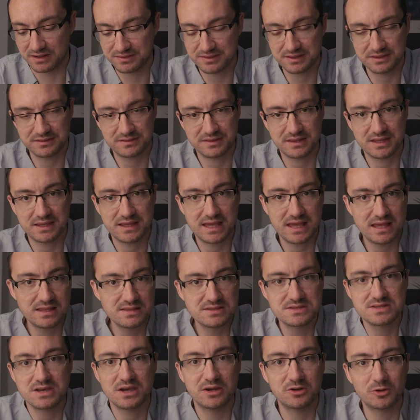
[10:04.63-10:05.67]
I think the
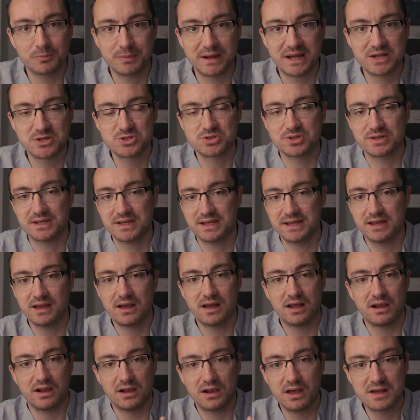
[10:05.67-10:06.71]
internal battery
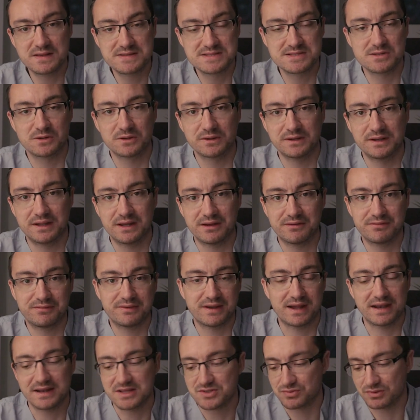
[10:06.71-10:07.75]
lasts long enough
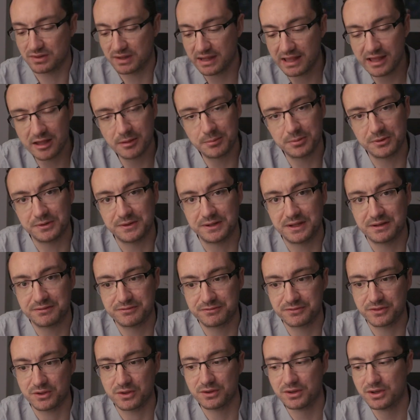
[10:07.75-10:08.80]
and it's reliable
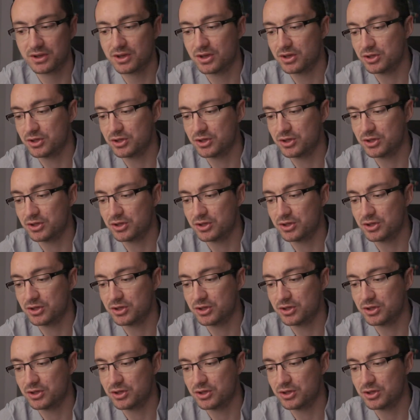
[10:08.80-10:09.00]
enough that